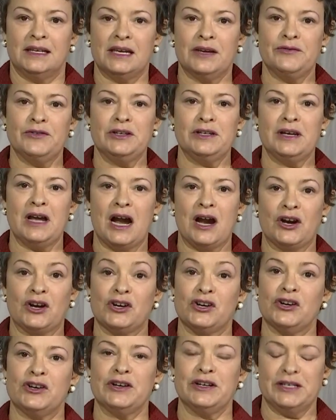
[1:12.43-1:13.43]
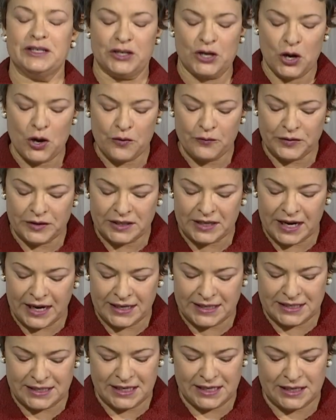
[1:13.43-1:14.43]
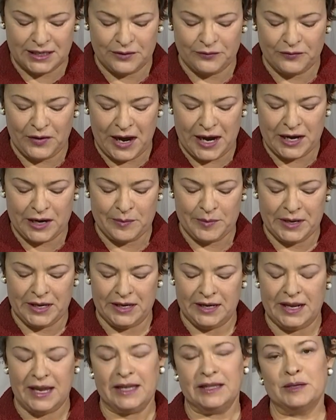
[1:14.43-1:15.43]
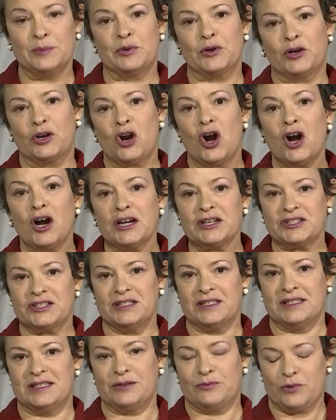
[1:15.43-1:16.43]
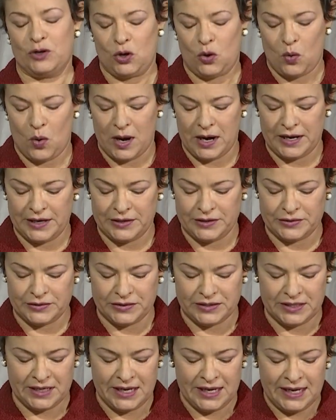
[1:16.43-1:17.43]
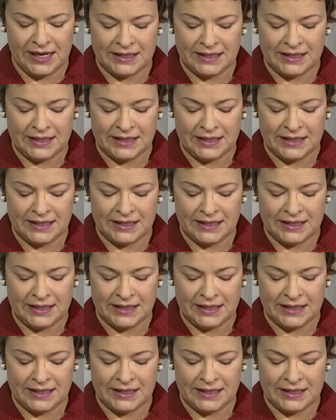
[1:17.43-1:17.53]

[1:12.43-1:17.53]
Given our current COVID-19 environment and the precautions it requires,